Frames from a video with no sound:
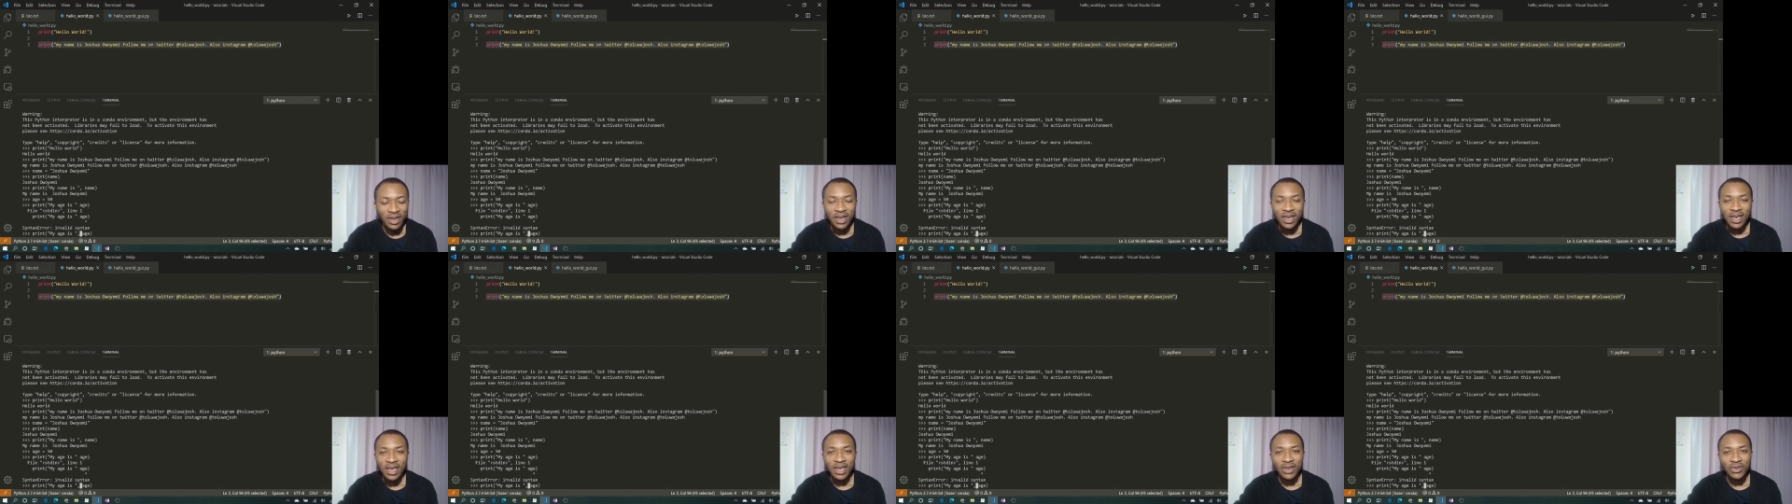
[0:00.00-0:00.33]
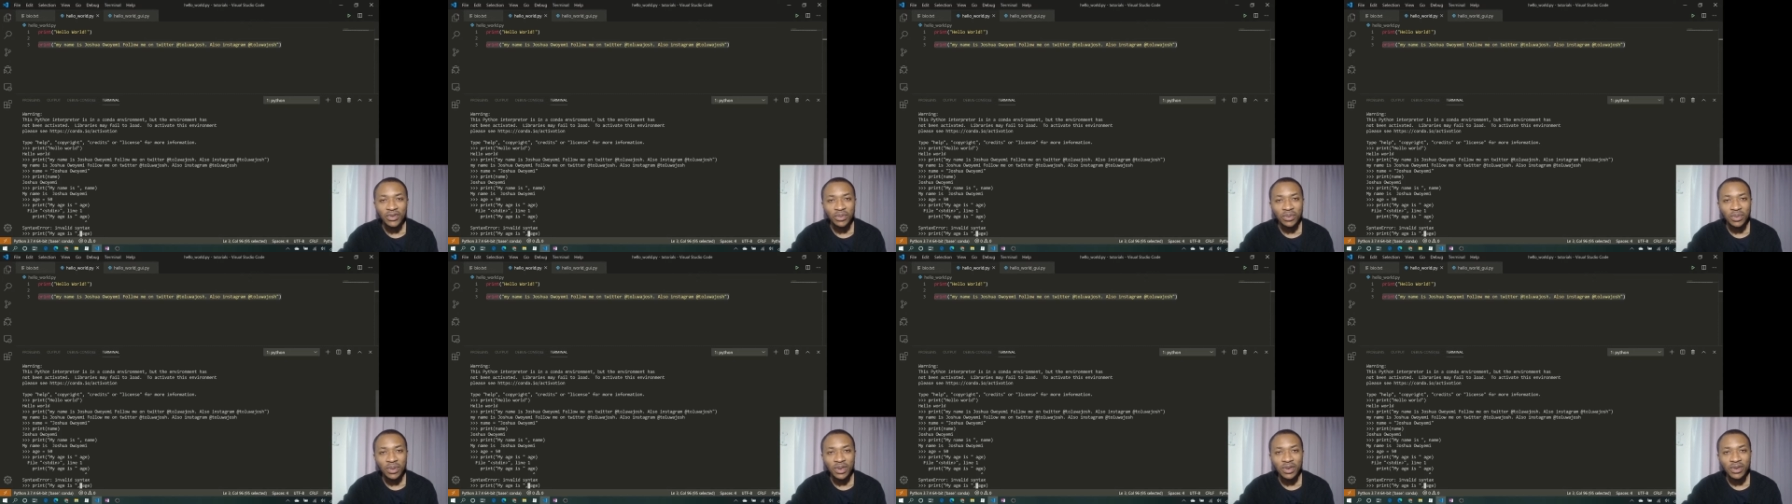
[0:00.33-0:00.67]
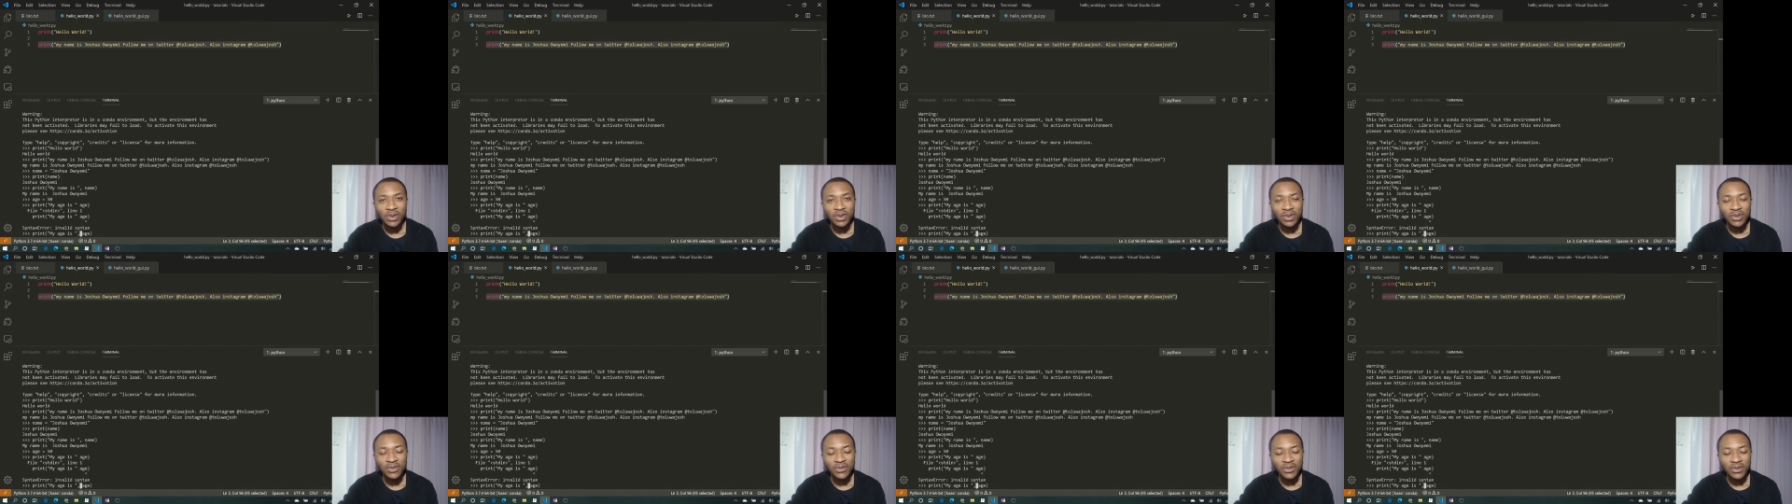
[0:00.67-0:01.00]
it will be
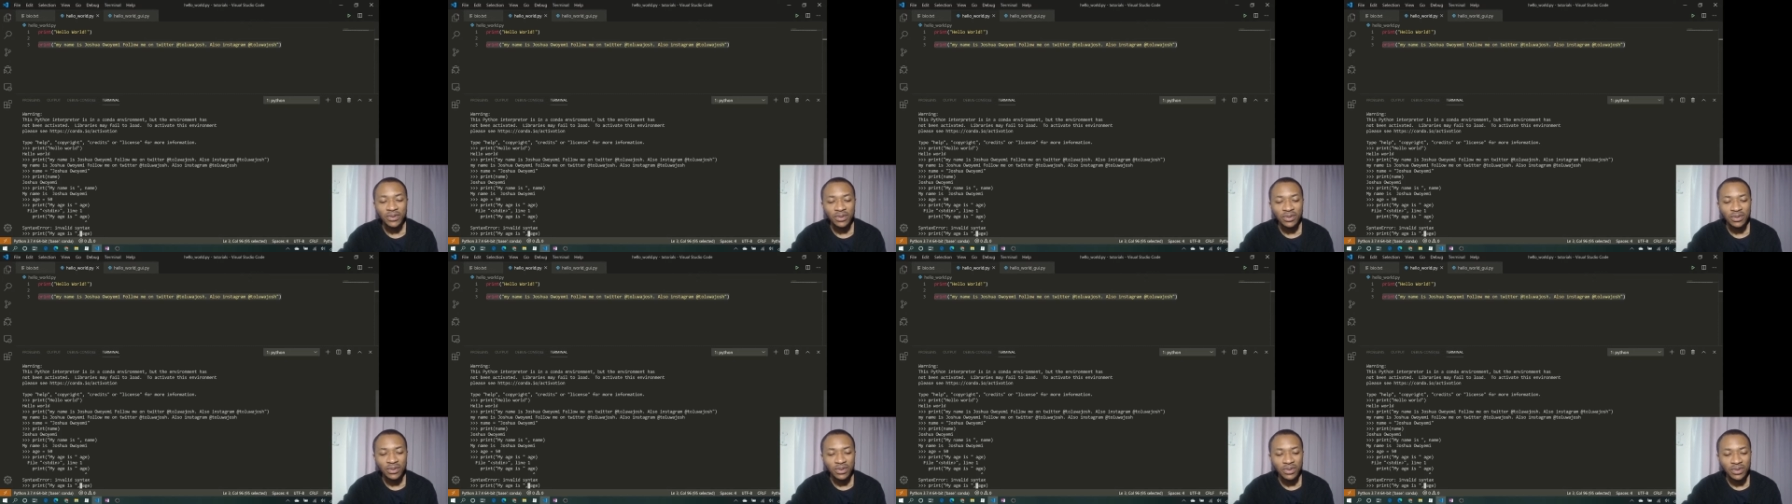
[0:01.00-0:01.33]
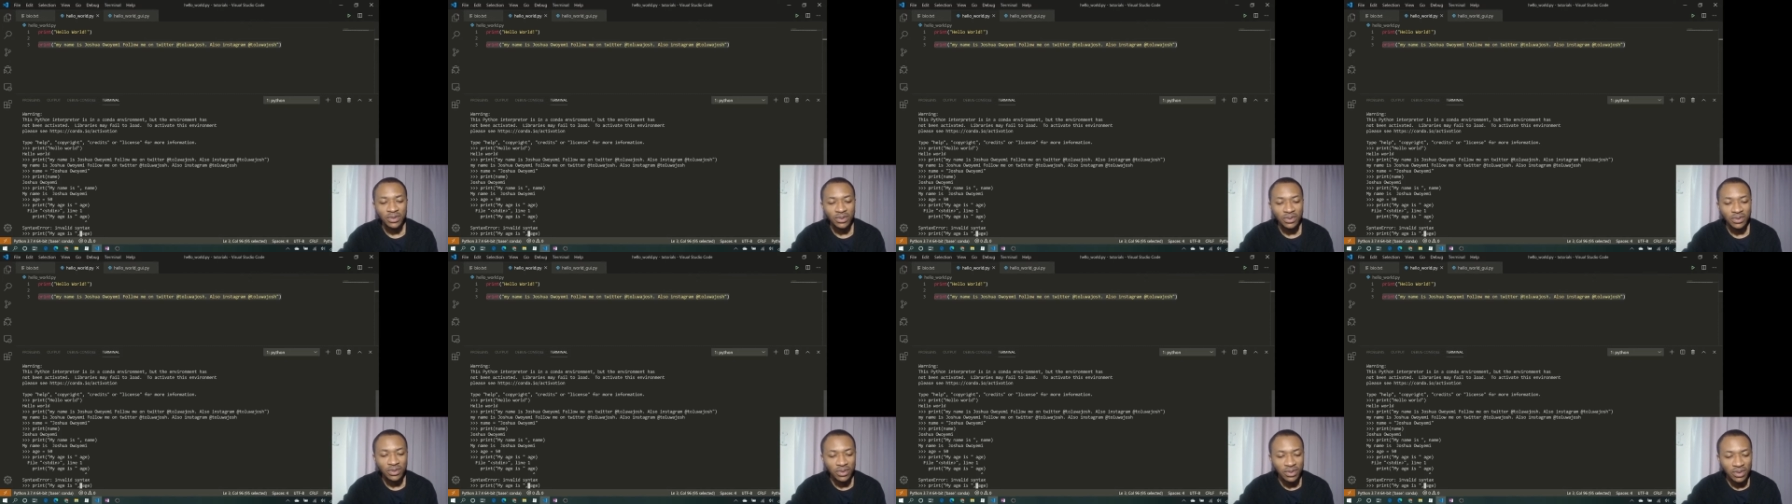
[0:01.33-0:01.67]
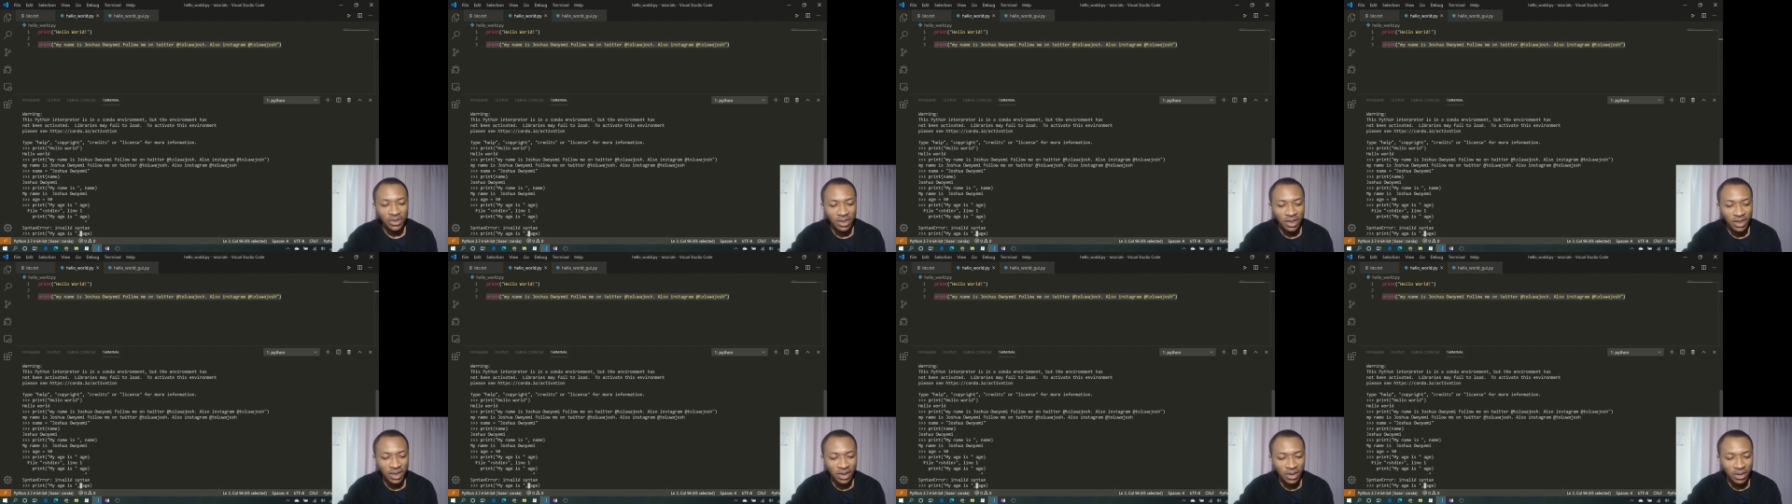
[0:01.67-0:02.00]
useful to
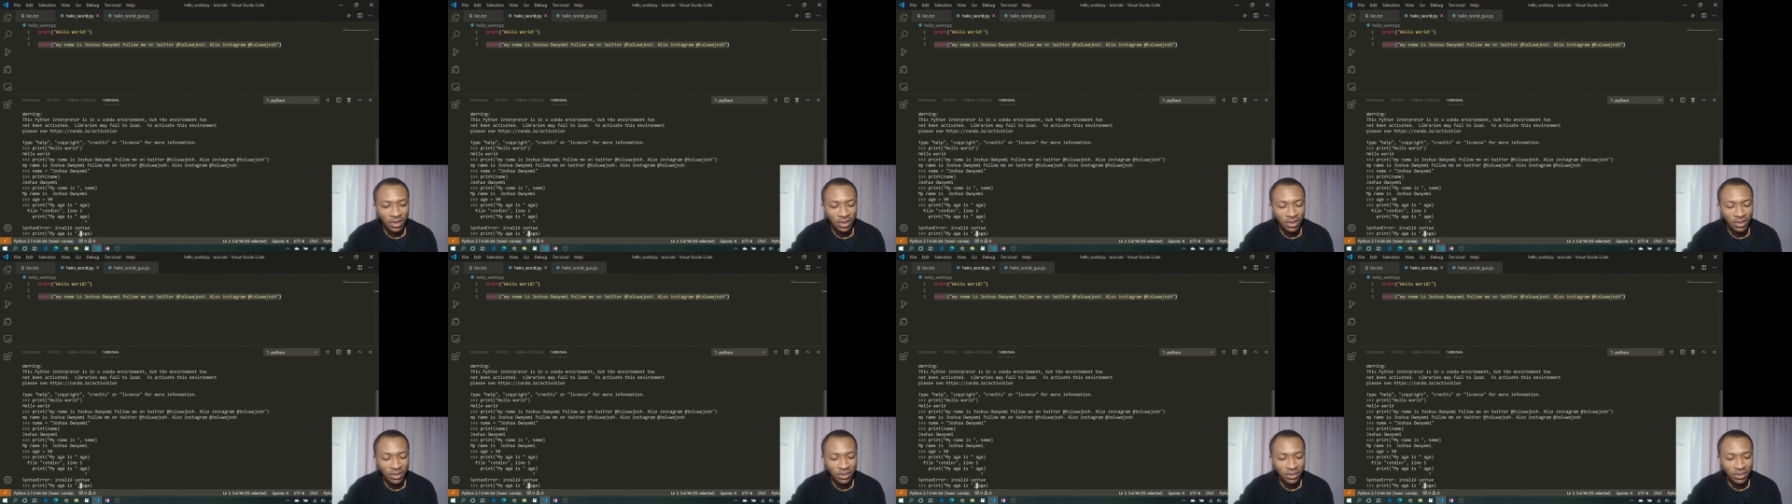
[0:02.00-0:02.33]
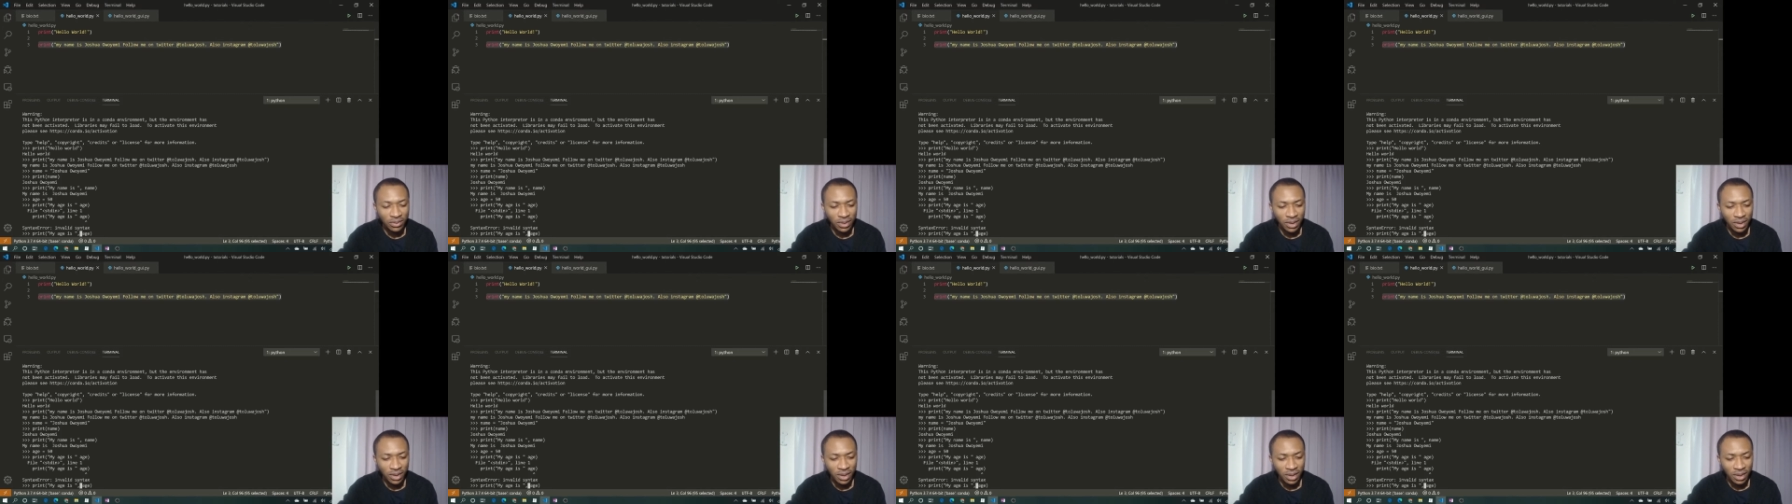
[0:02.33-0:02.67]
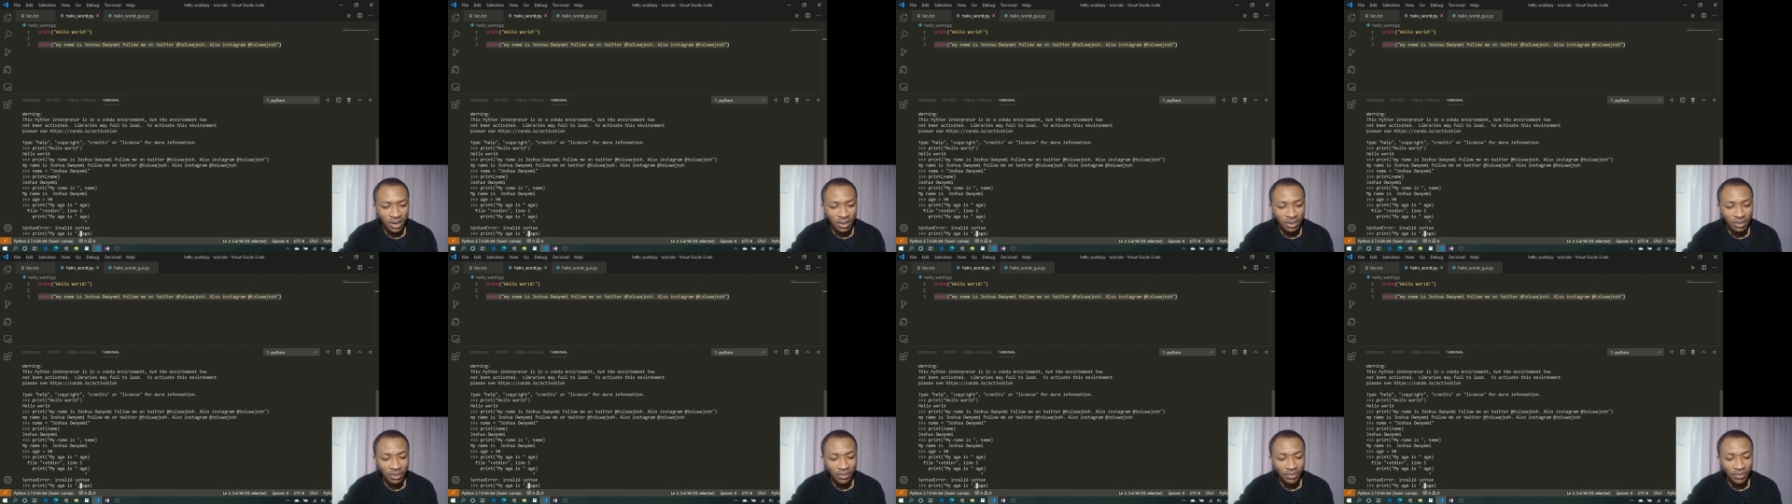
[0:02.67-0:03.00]
see
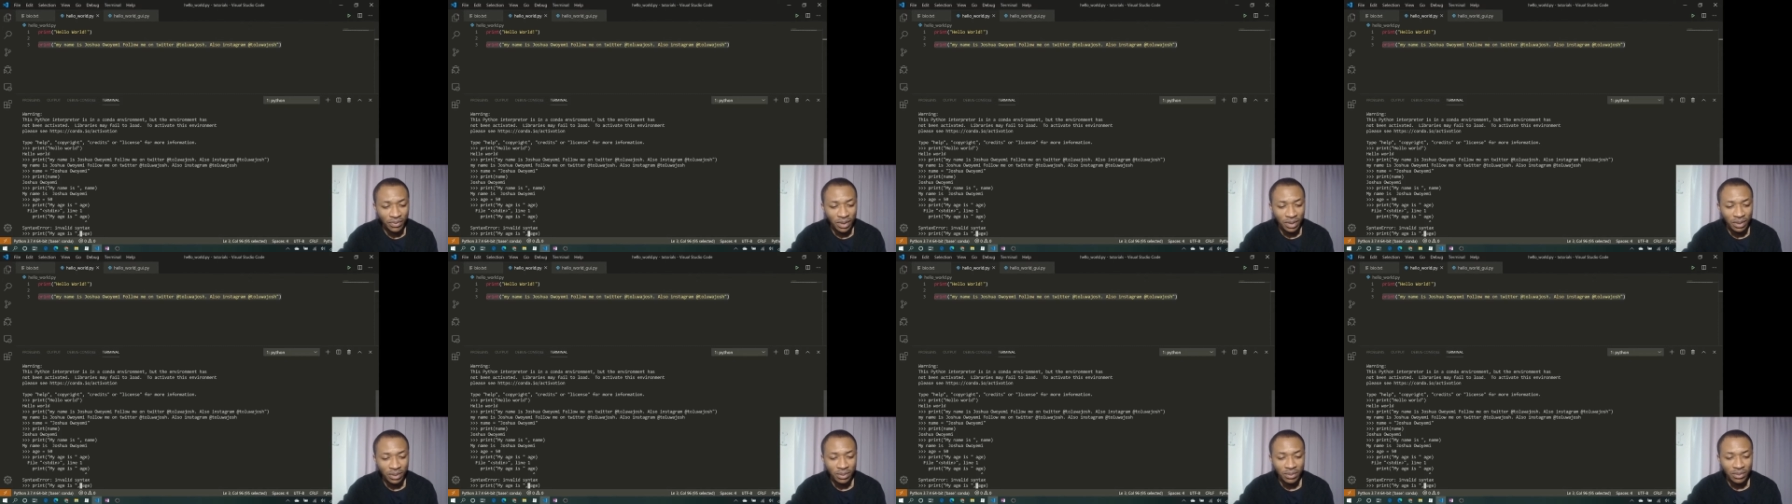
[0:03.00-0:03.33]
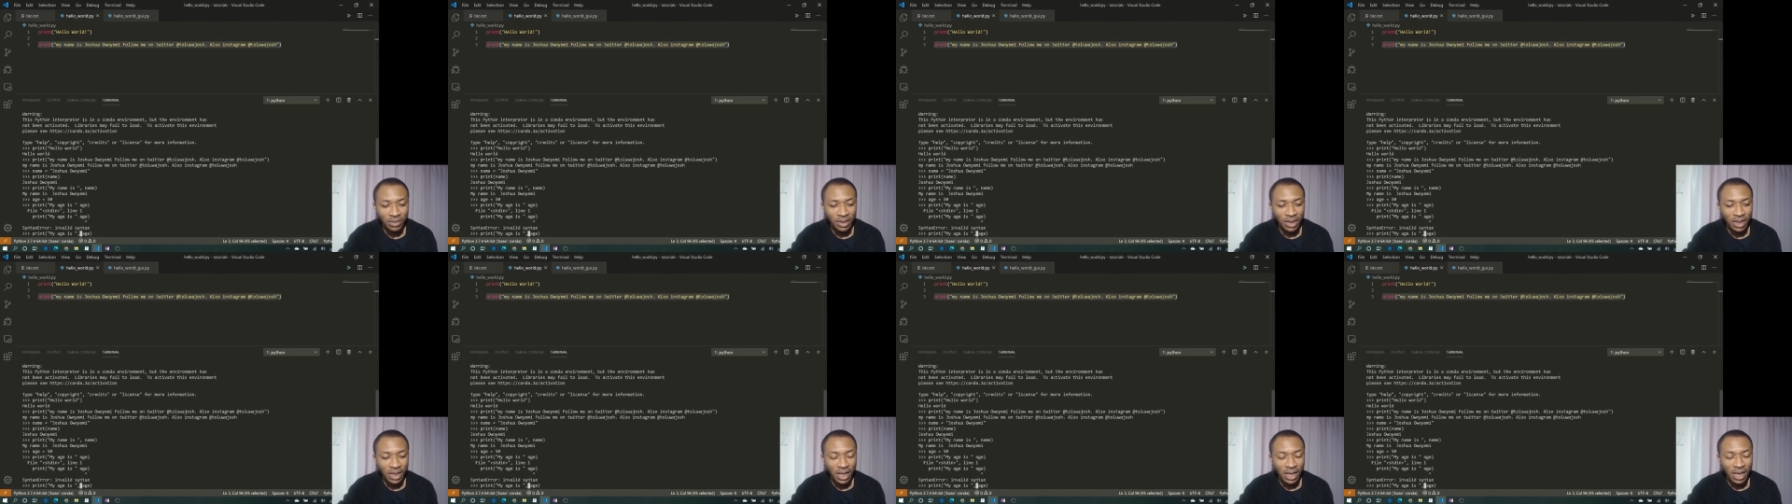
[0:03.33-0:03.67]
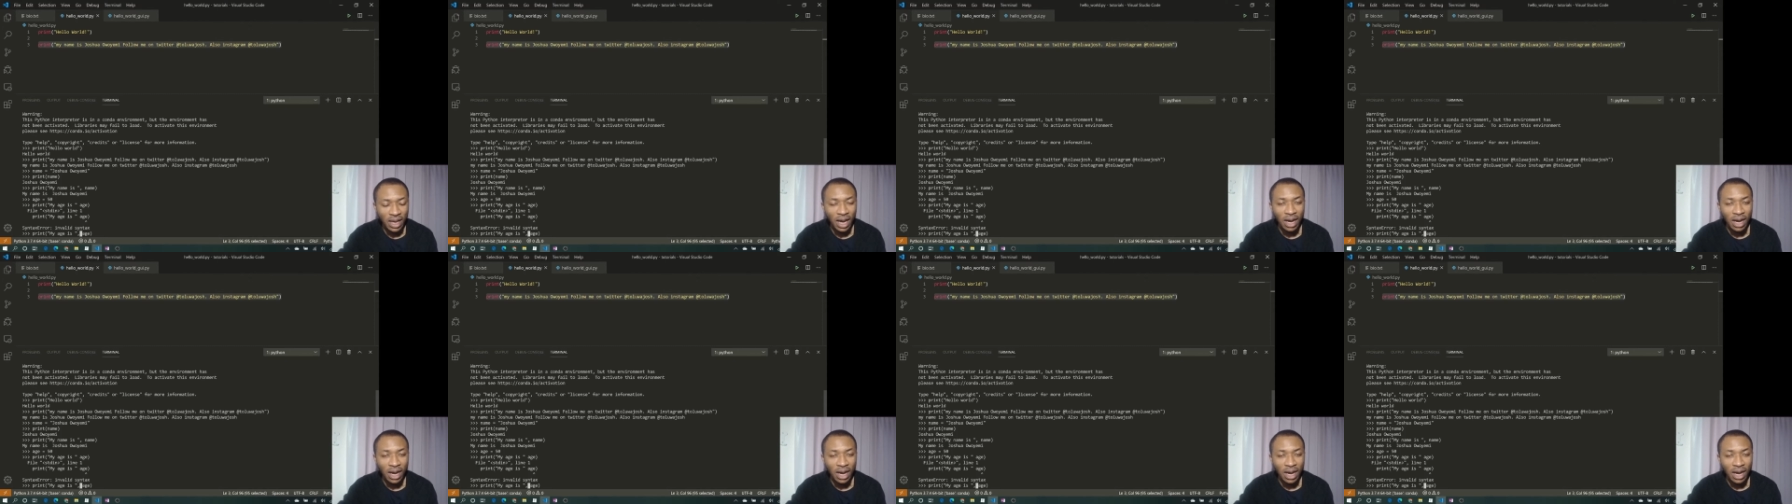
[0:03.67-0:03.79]
the